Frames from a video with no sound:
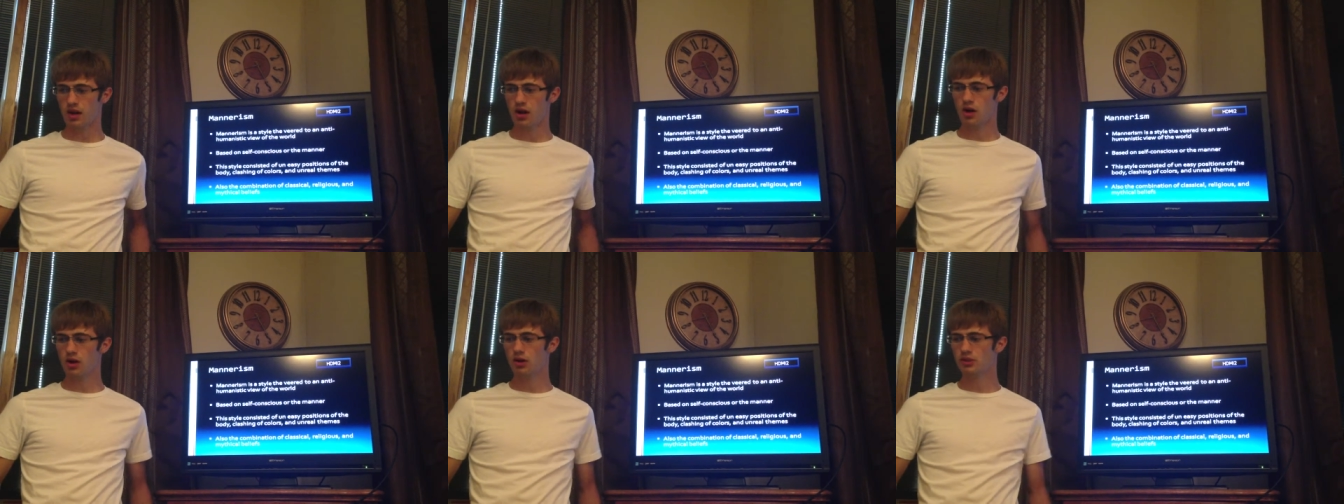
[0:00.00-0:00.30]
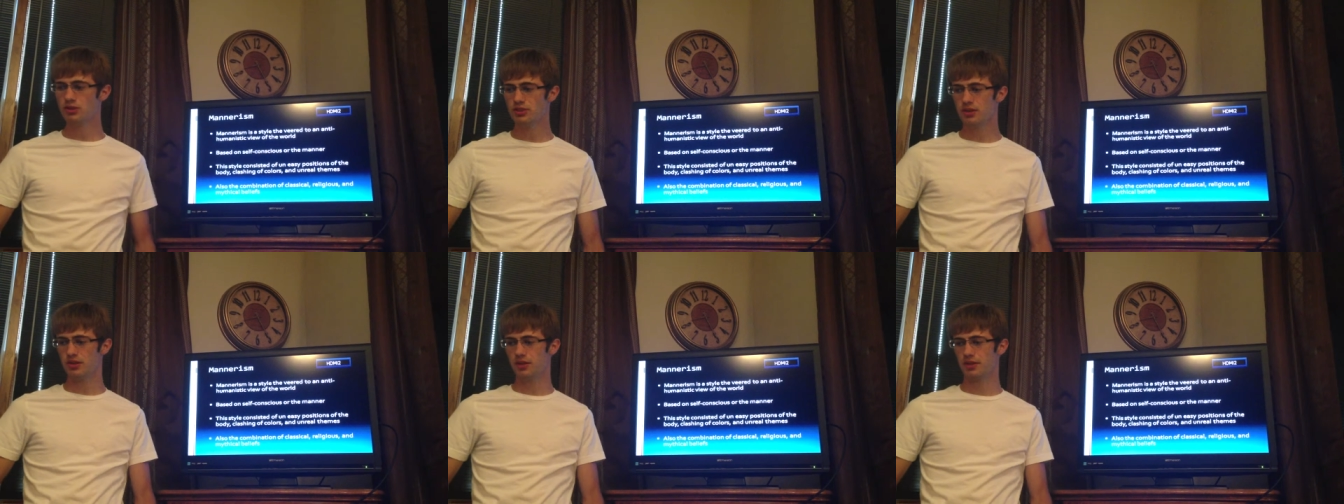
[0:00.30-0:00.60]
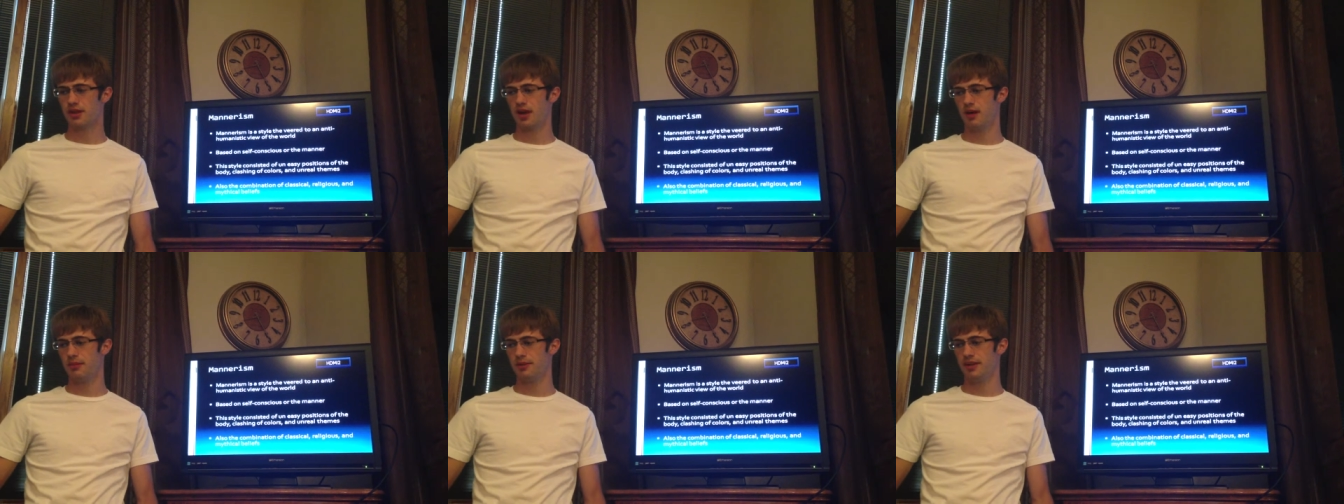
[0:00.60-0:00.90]
Also
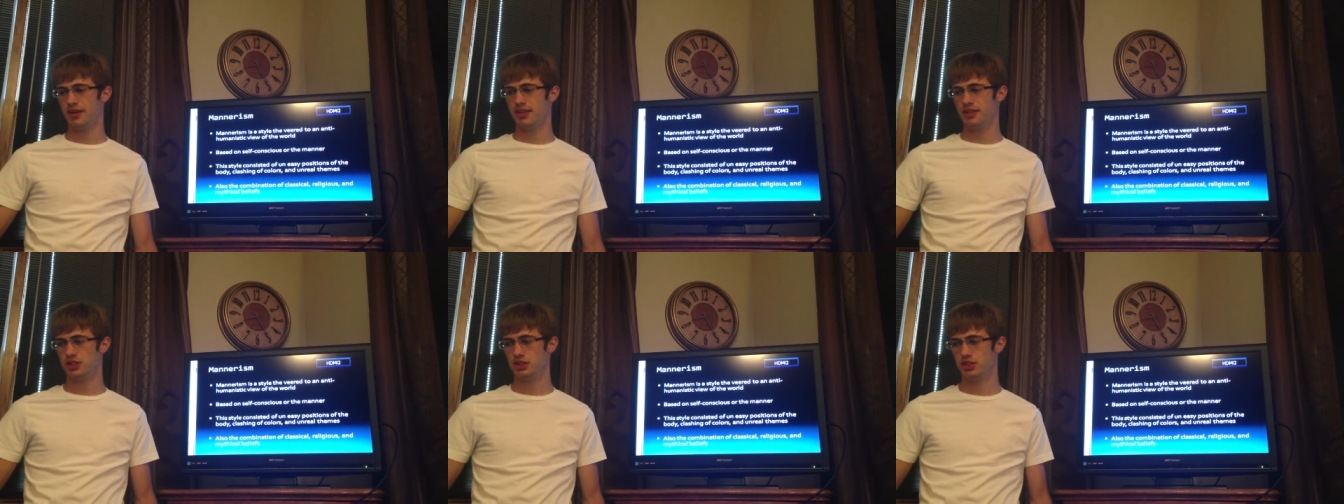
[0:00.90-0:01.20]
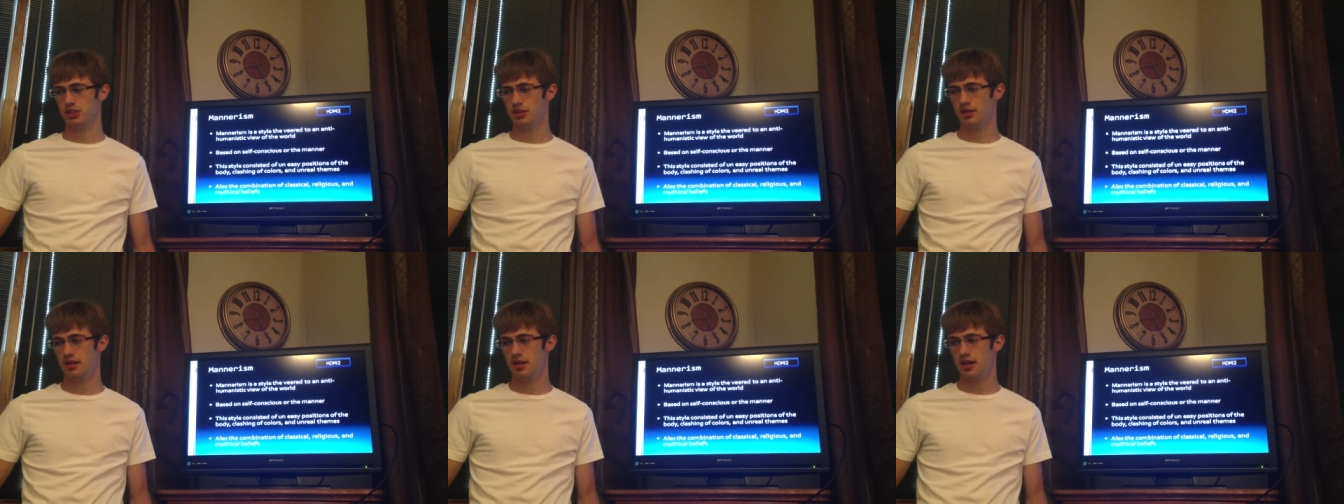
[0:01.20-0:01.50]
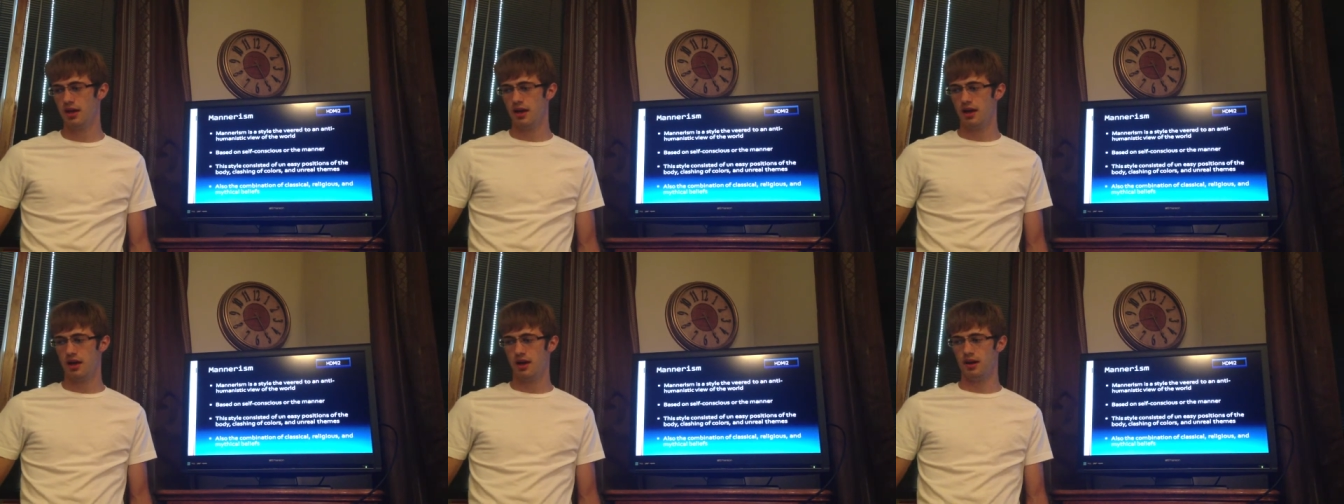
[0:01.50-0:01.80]
the combination
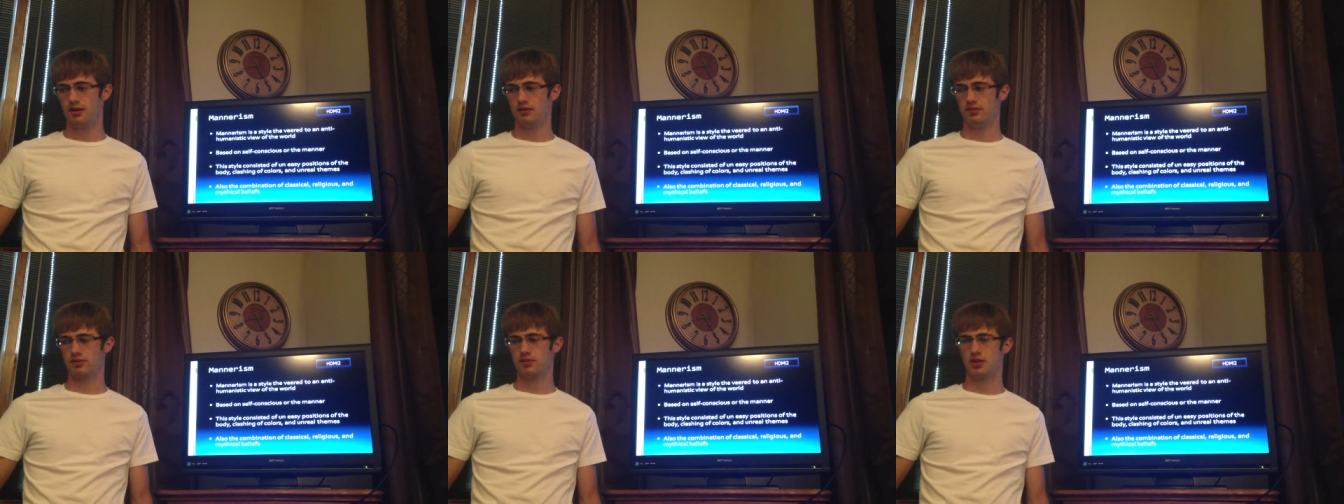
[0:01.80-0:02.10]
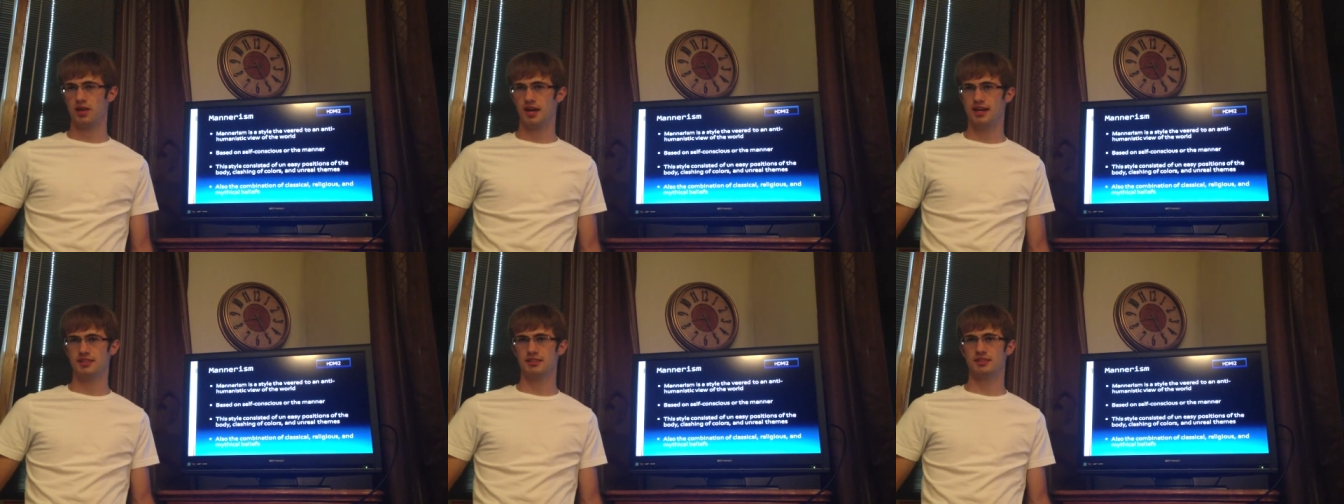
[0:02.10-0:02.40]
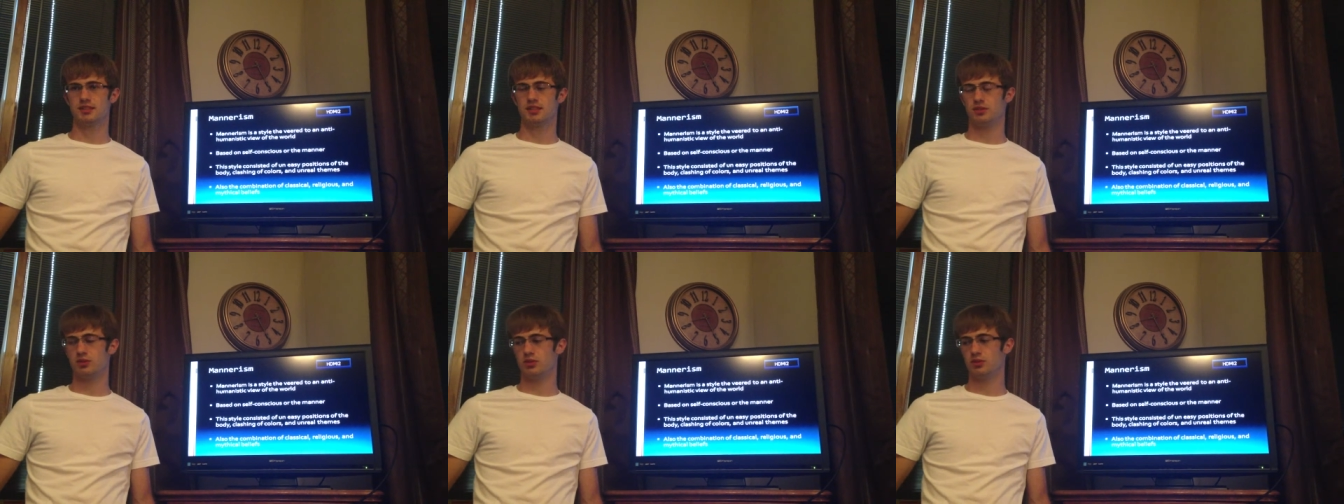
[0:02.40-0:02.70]
of
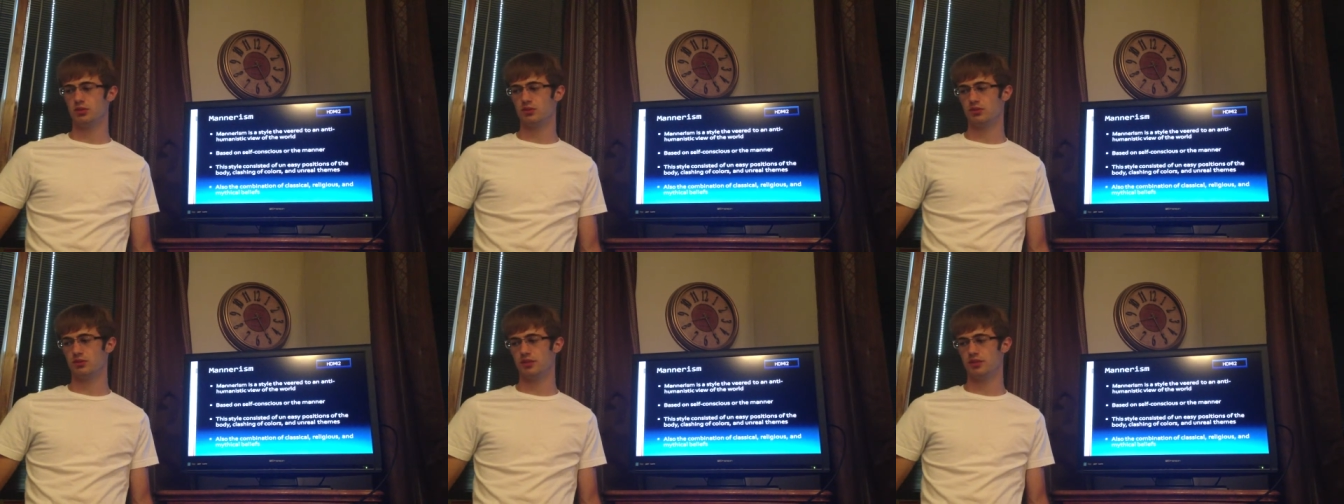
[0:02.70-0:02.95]
classical,